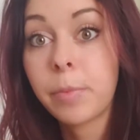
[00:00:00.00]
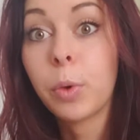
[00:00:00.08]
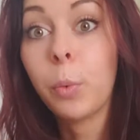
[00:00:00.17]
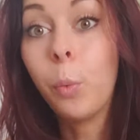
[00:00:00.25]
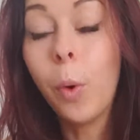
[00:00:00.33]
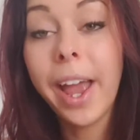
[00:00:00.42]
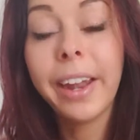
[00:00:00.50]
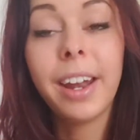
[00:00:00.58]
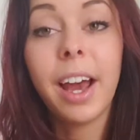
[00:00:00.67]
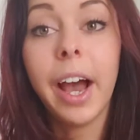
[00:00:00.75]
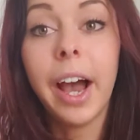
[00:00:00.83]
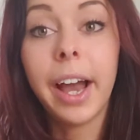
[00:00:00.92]
when
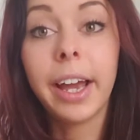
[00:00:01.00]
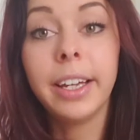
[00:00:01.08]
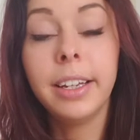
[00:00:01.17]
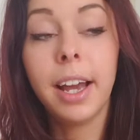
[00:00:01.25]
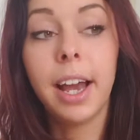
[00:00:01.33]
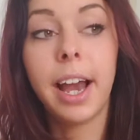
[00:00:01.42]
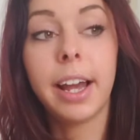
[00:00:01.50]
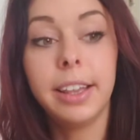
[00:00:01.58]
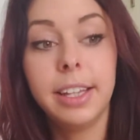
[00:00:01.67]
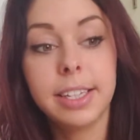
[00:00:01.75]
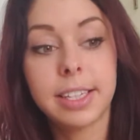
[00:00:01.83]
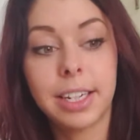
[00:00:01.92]
I had
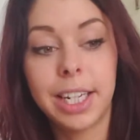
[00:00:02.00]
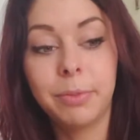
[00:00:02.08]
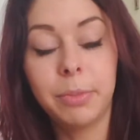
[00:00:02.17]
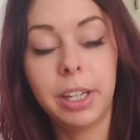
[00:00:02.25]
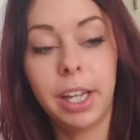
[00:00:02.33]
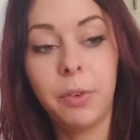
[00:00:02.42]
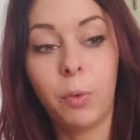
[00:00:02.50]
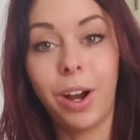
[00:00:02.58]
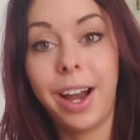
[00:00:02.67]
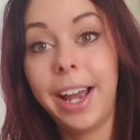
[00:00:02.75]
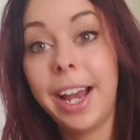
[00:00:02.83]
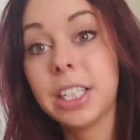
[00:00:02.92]
this time in my life where
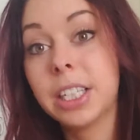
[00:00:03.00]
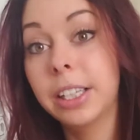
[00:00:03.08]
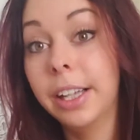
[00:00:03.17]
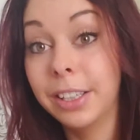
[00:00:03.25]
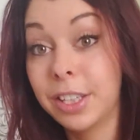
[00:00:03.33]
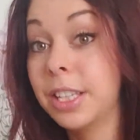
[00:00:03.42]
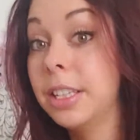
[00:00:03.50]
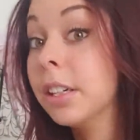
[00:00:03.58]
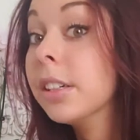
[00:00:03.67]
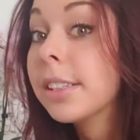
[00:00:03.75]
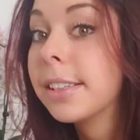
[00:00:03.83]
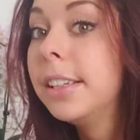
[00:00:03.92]
I had to like
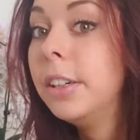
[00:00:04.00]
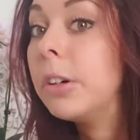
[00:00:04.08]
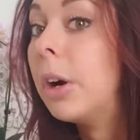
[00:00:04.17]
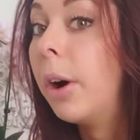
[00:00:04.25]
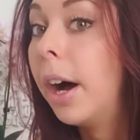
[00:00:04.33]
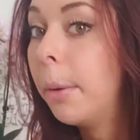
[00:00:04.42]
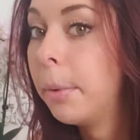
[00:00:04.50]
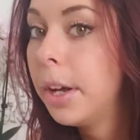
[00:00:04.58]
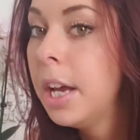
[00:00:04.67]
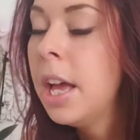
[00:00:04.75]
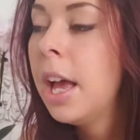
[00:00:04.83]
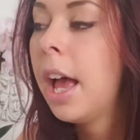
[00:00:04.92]
seriously grow up.
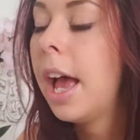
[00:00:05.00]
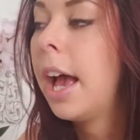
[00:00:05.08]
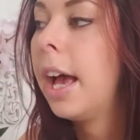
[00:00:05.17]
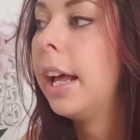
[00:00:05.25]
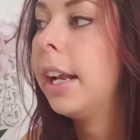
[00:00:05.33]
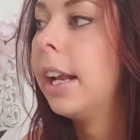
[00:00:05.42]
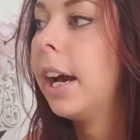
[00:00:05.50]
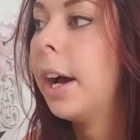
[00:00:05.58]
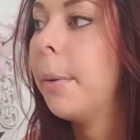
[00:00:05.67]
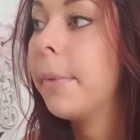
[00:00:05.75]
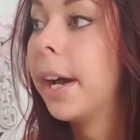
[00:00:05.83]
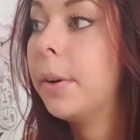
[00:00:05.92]
And
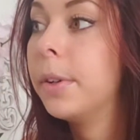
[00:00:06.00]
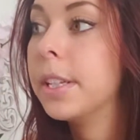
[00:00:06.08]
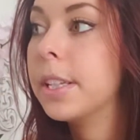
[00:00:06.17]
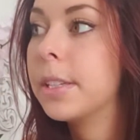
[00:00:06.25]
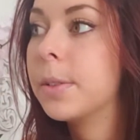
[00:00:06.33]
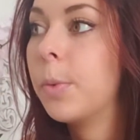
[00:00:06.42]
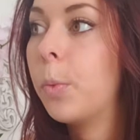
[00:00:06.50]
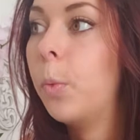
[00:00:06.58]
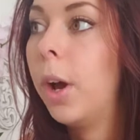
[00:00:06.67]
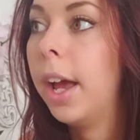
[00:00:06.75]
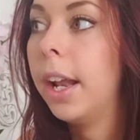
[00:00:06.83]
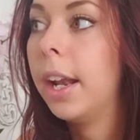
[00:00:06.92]
that was
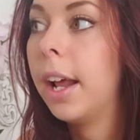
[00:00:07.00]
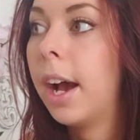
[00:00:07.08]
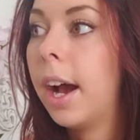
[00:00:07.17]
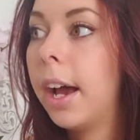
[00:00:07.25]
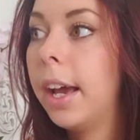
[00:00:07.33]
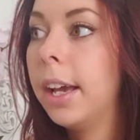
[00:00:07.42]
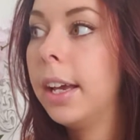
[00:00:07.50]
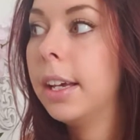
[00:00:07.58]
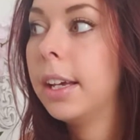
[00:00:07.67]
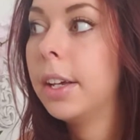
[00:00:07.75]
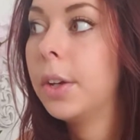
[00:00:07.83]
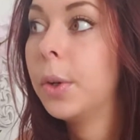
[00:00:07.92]
when I
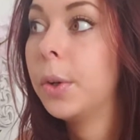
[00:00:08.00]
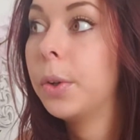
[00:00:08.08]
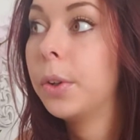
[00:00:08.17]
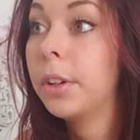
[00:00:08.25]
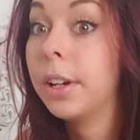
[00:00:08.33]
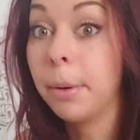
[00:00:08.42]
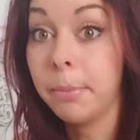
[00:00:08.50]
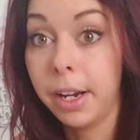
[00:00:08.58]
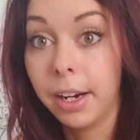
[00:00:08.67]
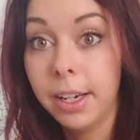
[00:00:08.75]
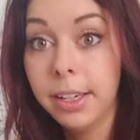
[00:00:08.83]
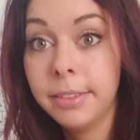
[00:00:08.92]
got
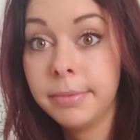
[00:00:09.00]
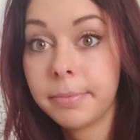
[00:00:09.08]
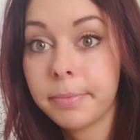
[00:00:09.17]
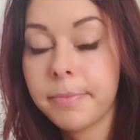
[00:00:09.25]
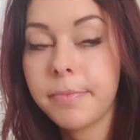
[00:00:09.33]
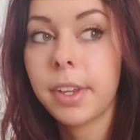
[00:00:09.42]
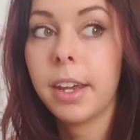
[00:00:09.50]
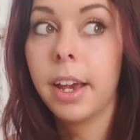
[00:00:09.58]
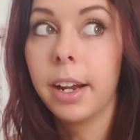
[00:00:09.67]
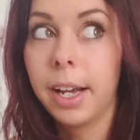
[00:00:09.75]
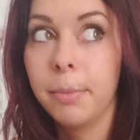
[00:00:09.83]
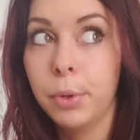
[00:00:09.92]
married and
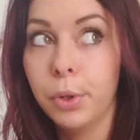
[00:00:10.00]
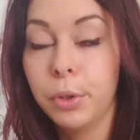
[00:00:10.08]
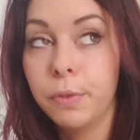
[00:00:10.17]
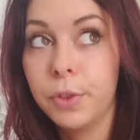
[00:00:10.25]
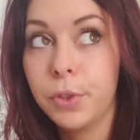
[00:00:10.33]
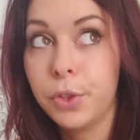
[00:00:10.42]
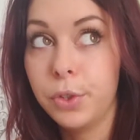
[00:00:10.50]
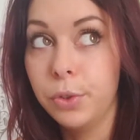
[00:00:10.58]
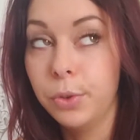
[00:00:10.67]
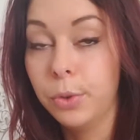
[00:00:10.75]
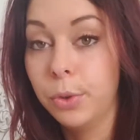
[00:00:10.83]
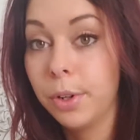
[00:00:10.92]
I moved
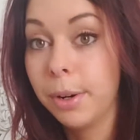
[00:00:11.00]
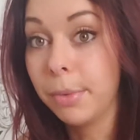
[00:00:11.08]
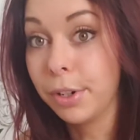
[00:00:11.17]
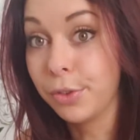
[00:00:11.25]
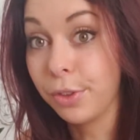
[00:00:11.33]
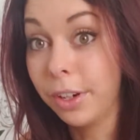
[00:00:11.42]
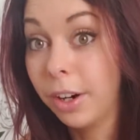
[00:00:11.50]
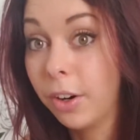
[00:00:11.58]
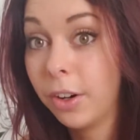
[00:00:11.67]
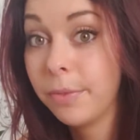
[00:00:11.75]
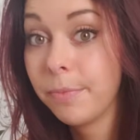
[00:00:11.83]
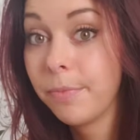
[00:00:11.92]
to
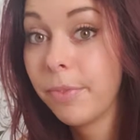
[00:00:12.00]
Montreal,